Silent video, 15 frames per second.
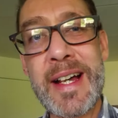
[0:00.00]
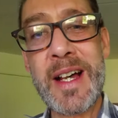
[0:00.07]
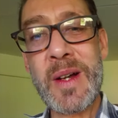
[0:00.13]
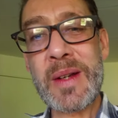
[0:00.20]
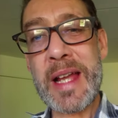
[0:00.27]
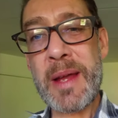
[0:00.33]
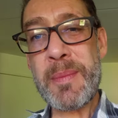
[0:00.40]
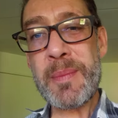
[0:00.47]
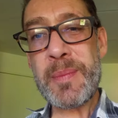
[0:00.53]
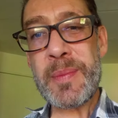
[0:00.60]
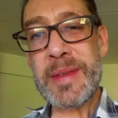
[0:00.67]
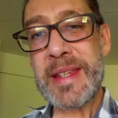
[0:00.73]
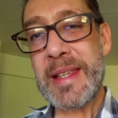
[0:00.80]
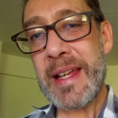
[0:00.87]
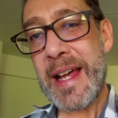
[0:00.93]
Okay.
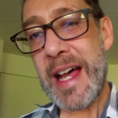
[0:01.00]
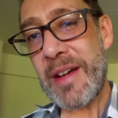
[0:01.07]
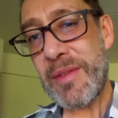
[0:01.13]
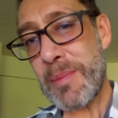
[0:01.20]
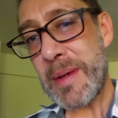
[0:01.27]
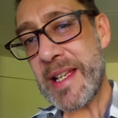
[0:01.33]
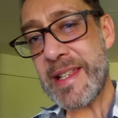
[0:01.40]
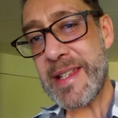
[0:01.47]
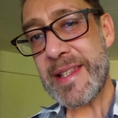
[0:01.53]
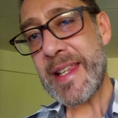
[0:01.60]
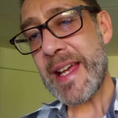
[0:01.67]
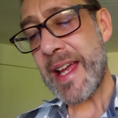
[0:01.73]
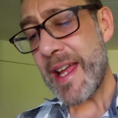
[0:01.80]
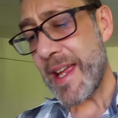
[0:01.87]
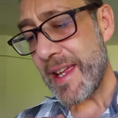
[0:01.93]
Have a blessed
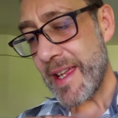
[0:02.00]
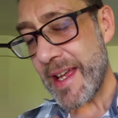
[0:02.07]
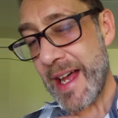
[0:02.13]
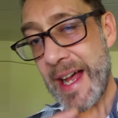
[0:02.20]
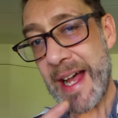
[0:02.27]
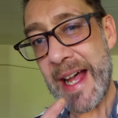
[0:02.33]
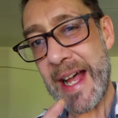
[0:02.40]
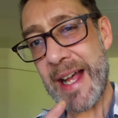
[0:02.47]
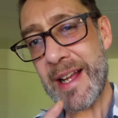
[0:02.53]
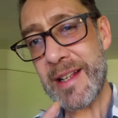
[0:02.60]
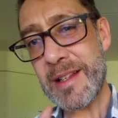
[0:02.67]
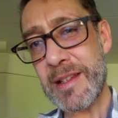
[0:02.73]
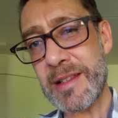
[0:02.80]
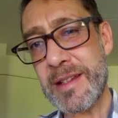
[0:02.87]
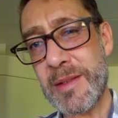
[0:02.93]
day
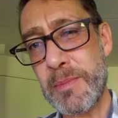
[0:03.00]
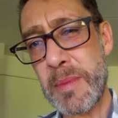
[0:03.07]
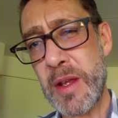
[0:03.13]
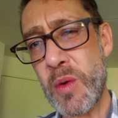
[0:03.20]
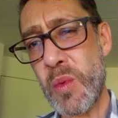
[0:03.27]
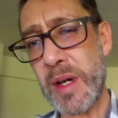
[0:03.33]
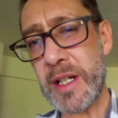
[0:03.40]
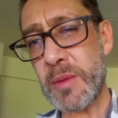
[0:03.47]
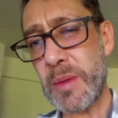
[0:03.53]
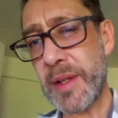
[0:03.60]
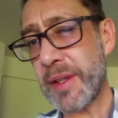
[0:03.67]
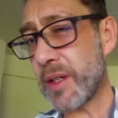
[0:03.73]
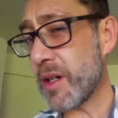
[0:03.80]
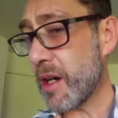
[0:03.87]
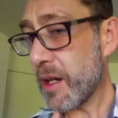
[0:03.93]
and be one
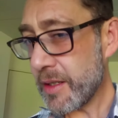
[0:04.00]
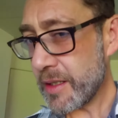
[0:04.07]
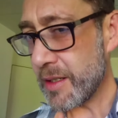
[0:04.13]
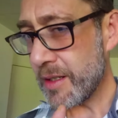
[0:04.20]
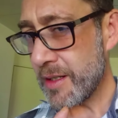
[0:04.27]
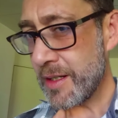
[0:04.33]
with God.